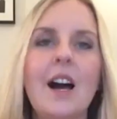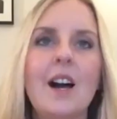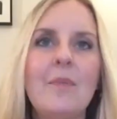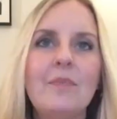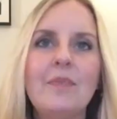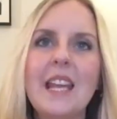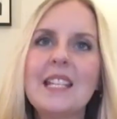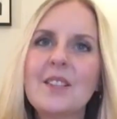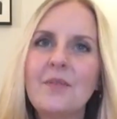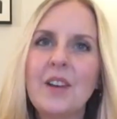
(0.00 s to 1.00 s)
Um,
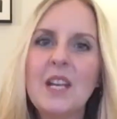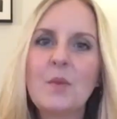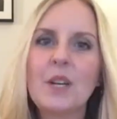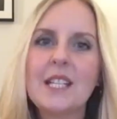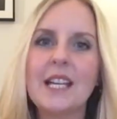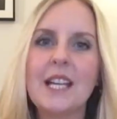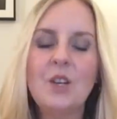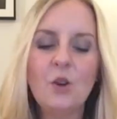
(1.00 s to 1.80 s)
it's a funny one, isn't it?